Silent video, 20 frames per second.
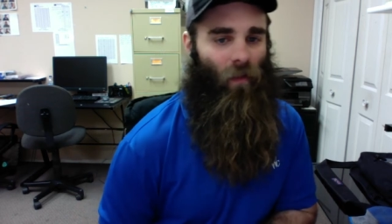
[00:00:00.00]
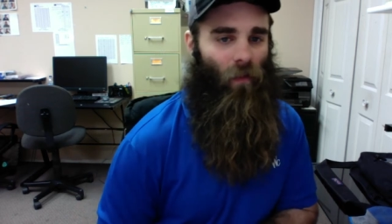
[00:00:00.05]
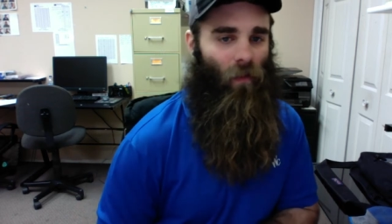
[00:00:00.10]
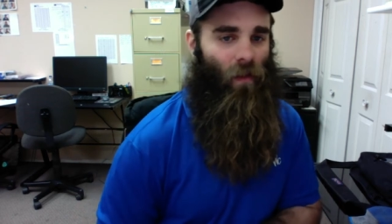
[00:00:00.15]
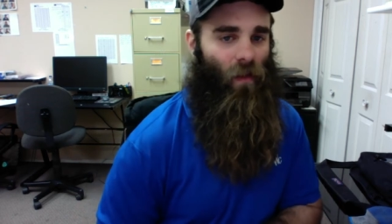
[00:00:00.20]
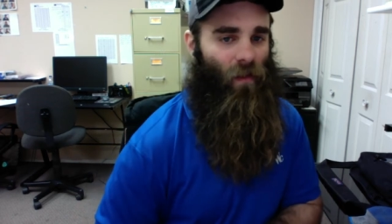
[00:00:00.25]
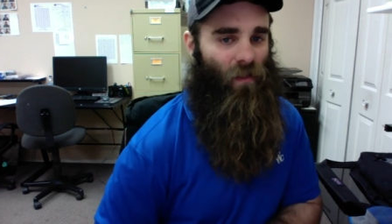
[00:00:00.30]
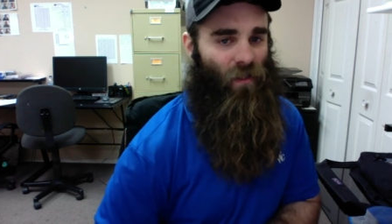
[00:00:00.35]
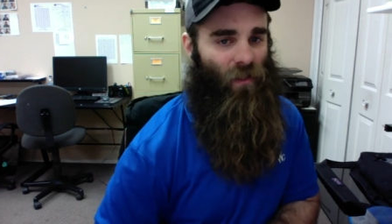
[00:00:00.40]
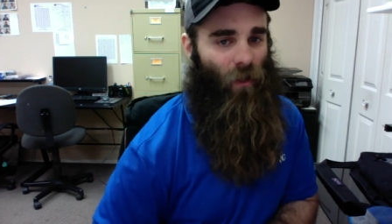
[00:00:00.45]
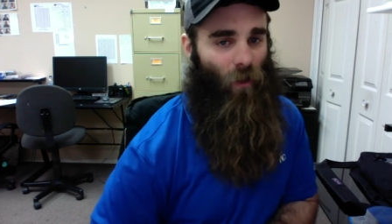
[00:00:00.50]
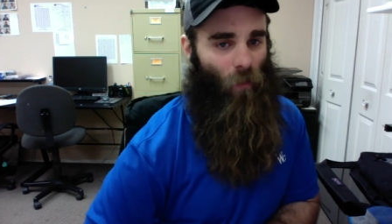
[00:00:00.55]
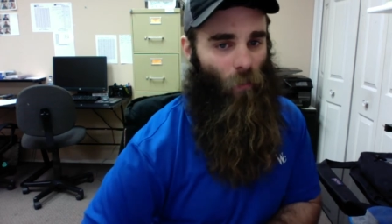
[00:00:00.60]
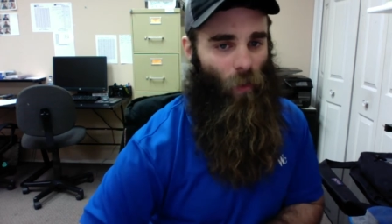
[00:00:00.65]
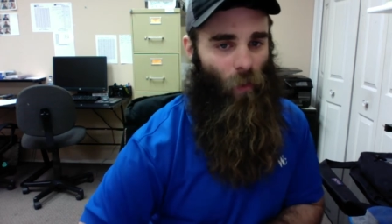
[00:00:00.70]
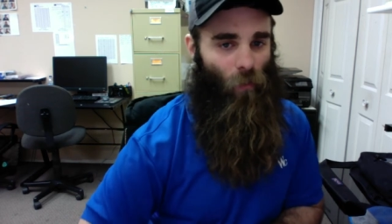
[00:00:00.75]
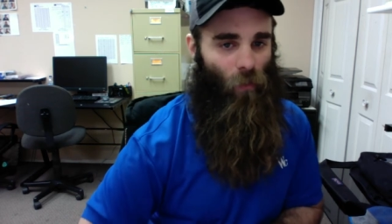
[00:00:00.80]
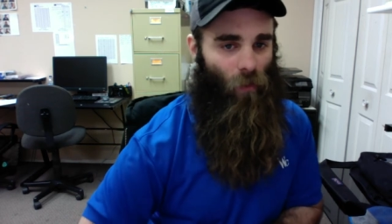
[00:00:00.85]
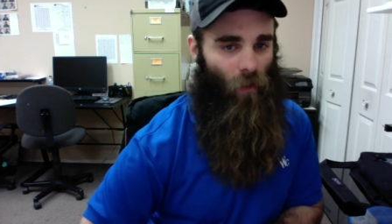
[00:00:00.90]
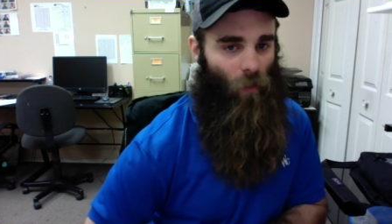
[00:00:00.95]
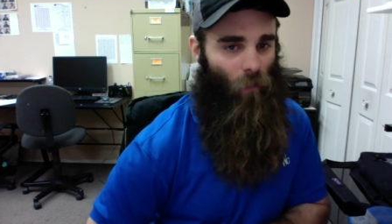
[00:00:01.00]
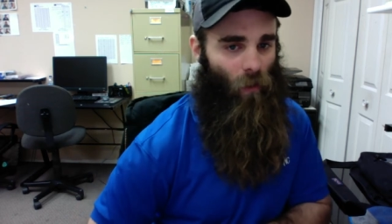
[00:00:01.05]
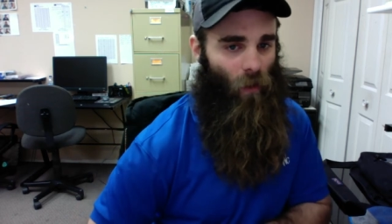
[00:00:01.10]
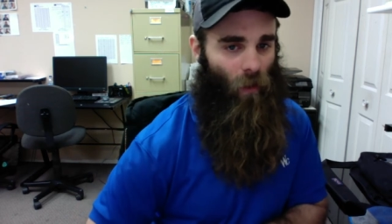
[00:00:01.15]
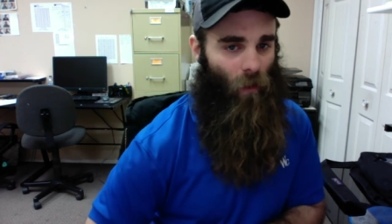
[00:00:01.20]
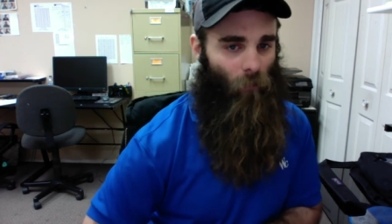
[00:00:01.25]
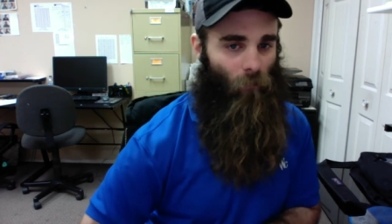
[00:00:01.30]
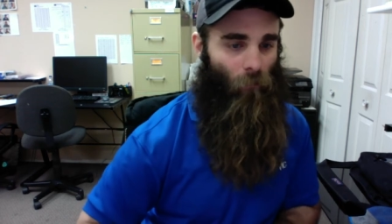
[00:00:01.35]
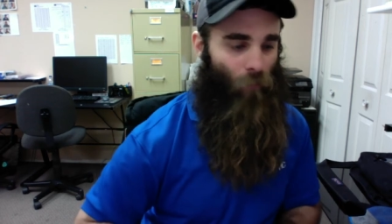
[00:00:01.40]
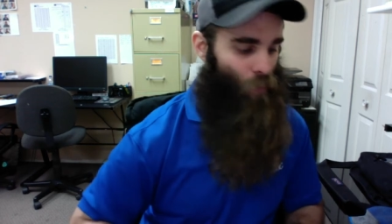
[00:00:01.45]
This year we really want
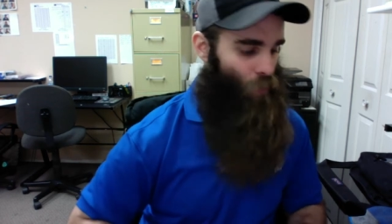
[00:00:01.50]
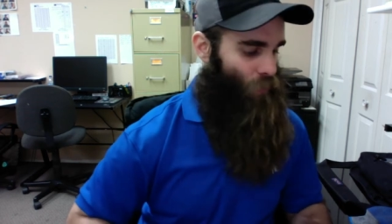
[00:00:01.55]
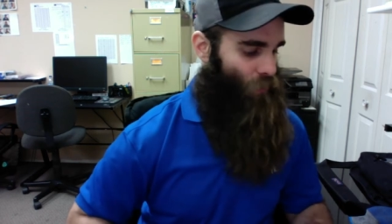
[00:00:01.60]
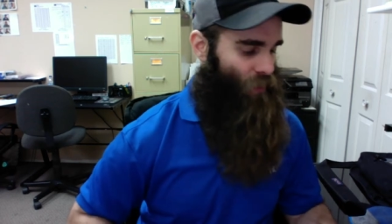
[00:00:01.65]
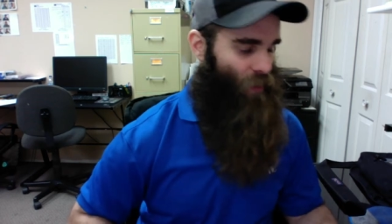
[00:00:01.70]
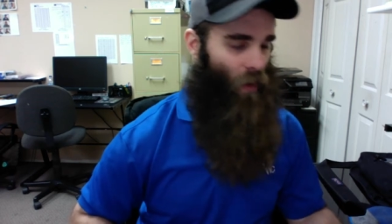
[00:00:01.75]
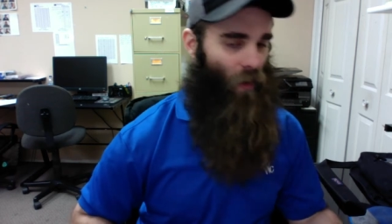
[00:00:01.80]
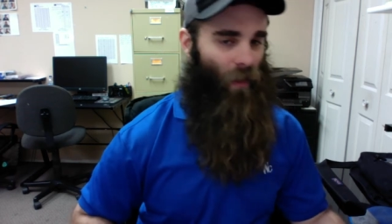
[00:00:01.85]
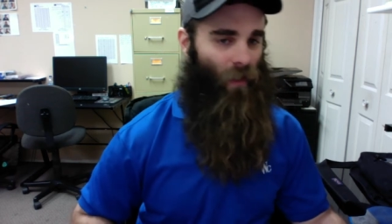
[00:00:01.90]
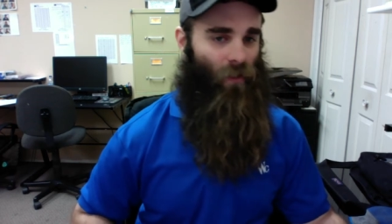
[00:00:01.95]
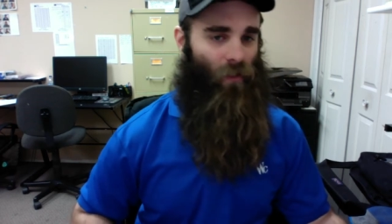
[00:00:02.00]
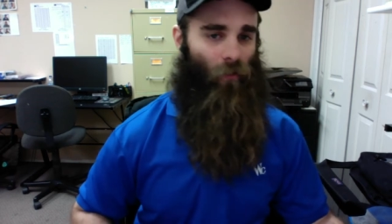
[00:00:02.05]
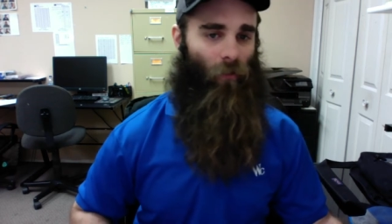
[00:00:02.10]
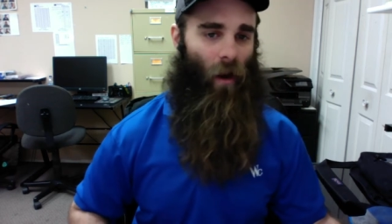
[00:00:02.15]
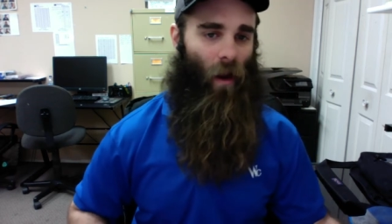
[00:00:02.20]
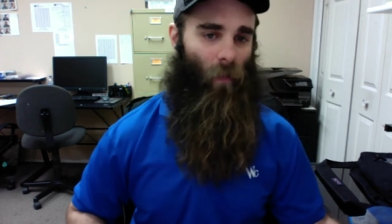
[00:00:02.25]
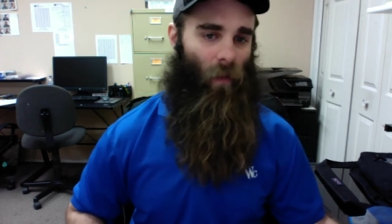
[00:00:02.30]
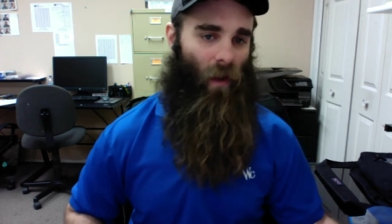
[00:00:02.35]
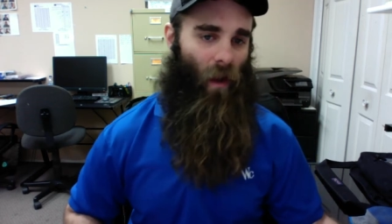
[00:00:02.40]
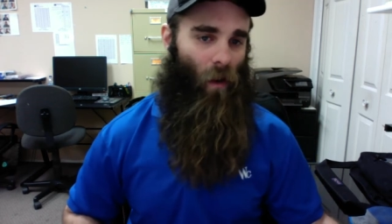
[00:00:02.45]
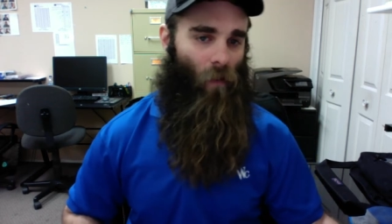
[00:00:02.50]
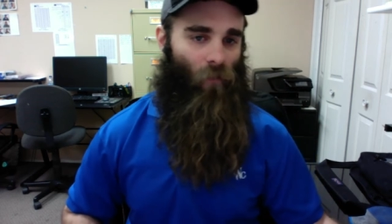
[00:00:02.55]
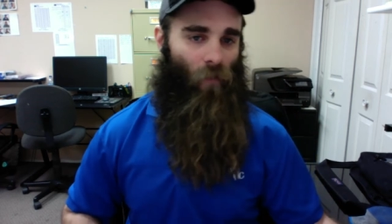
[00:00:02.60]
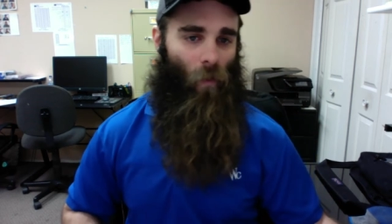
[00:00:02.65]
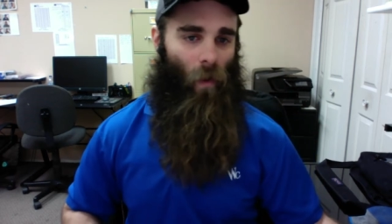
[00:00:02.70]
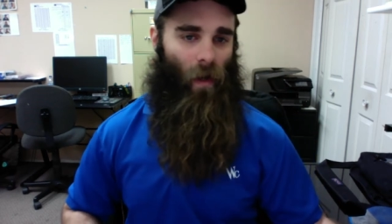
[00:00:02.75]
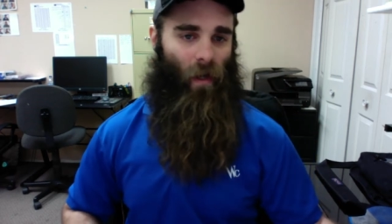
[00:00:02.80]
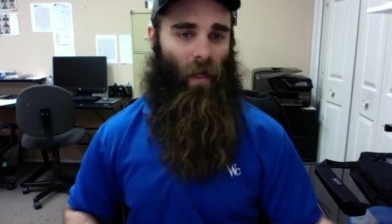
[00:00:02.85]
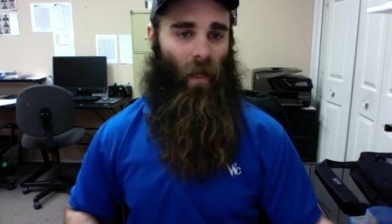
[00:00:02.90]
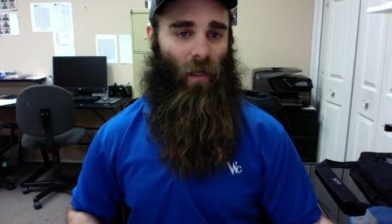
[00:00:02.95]
to boost our Instagram account for
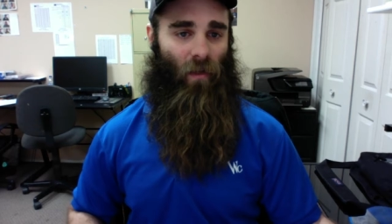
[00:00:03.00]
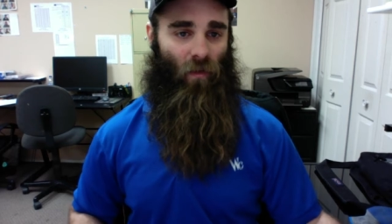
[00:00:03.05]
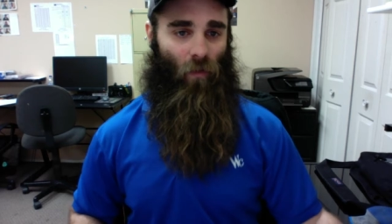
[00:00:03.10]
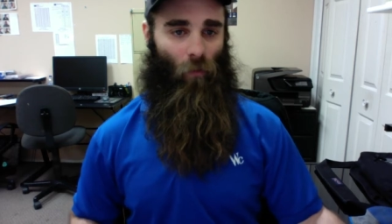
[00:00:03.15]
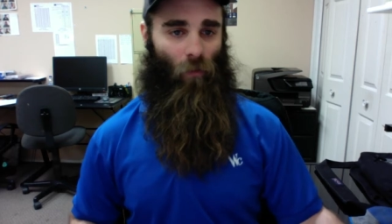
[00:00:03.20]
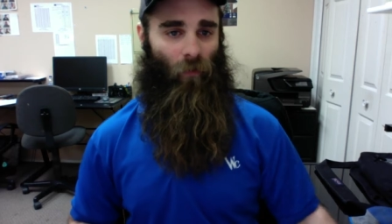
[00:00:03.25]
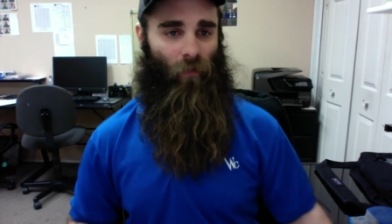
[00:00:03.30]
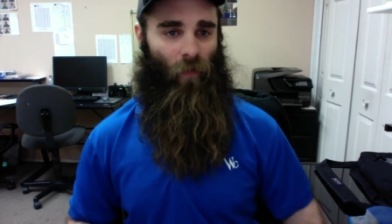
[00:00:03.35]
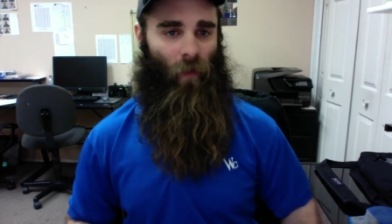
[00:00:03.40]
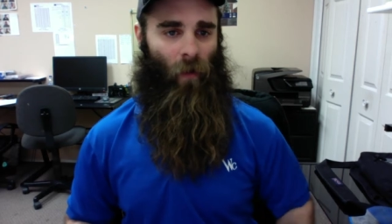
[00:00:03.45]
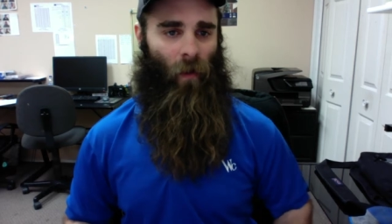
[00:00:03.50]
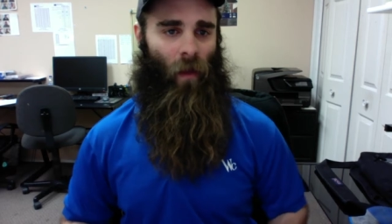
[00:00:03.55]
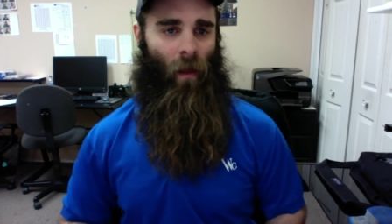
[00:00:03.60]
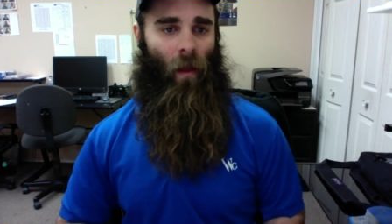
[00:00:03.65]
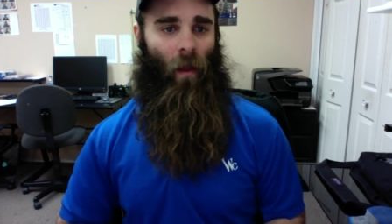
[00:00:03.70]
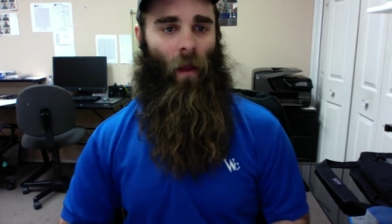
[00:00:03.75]
White Castle Roofing.